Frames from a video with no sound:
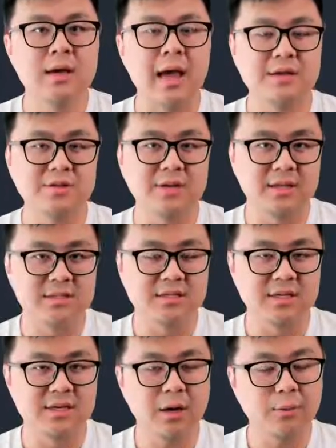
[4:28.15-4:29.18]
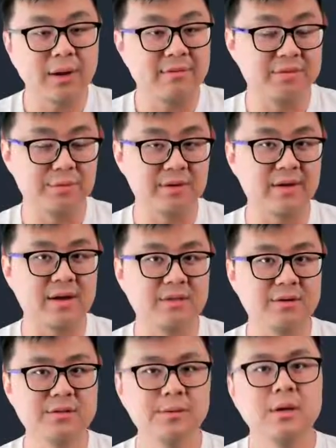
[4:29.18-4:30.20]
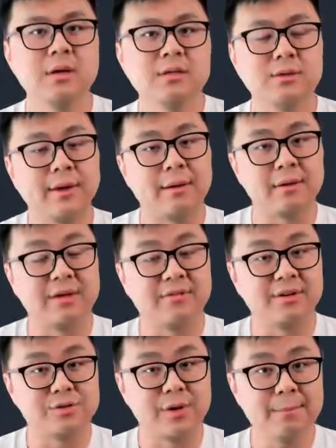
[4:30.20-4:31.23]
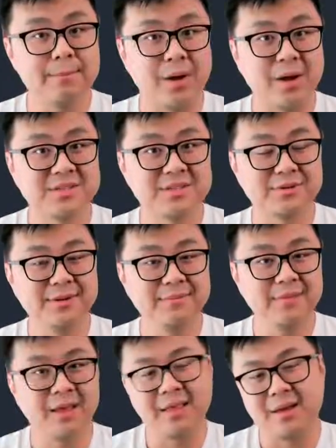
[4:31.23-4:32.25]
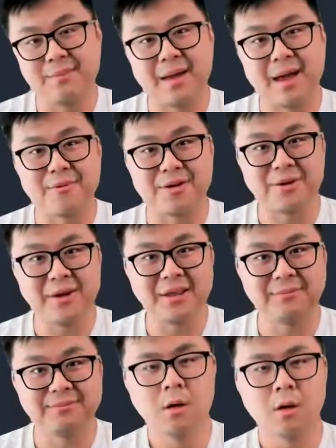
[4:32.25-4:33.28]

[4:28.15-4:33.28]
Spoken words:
As you can see here, we have 3 vectors. Now give it a try, pause the screen, and come back when you're ready.